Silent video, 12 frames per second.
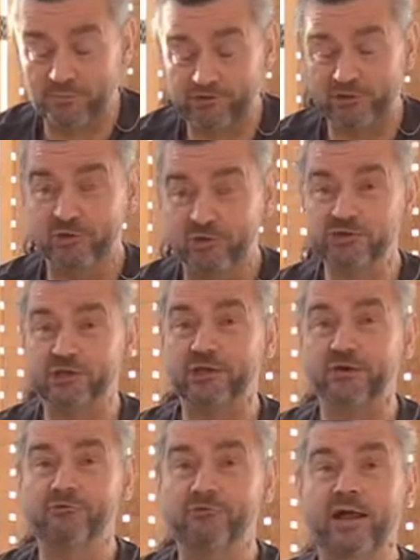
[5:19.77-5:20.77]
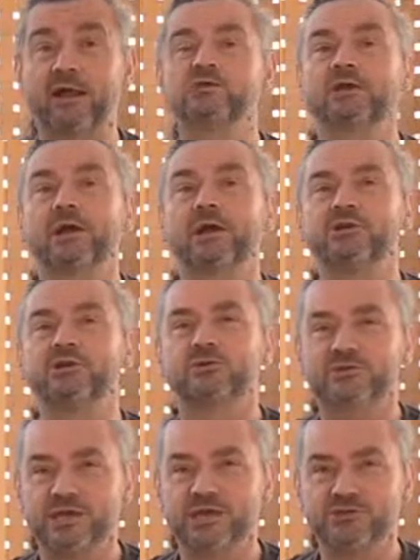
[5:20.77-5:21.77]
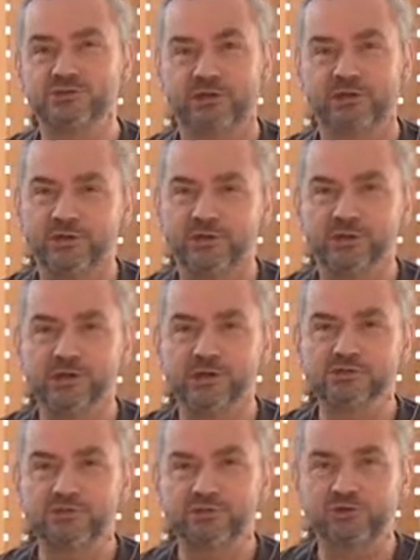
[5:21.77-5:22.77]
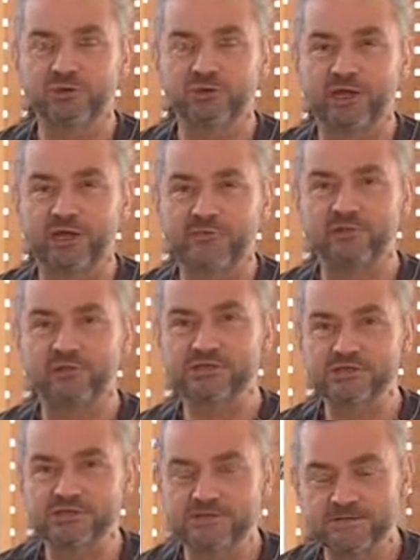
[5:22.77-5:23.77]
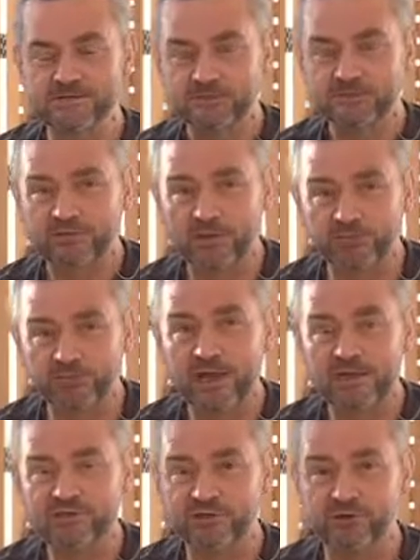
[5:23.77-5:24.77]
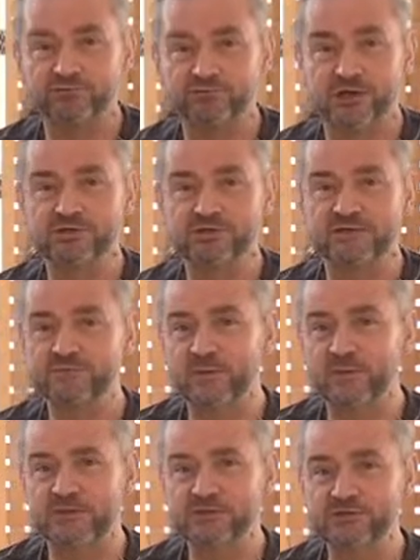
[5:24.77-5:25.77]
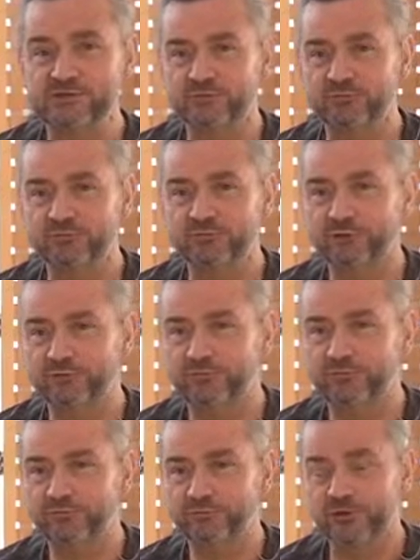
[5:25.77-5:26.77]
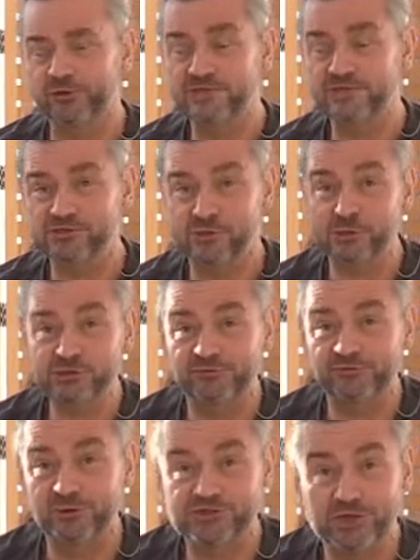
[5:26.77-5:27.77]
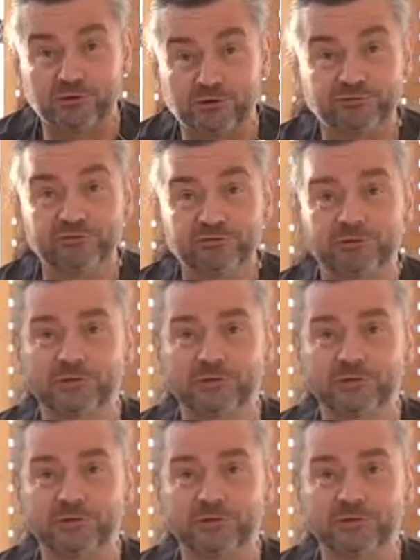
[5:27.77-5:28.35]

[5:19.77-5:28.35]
methodology of how to guide your attention so that you can have this direct universal experience of creating solutions for yourself,